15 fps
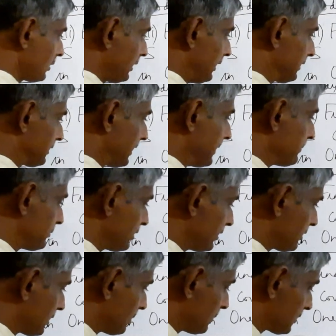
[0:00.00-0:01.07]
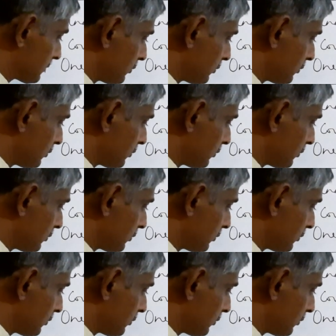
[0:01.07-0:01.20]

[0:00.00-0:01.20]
At time t, drum has